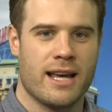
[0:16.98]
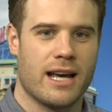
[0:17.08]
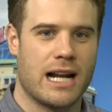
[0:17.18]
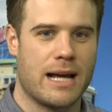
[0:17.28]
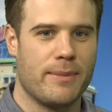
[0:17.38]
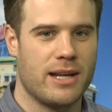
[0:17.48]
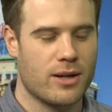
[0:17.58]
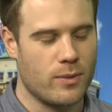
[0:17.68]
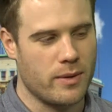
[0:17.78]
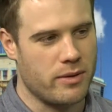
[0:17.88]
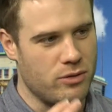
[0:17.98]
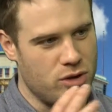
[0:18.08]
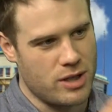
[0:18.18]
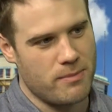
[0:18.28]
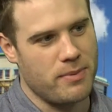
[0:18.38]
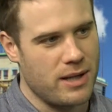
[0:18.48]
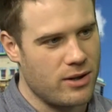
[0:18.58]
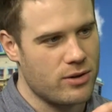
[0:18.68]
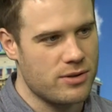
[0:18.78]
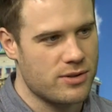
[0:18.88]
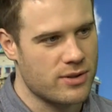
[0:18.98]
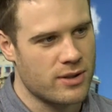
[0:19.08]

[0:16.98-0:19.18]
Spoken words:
and I'm here with Jim Peters,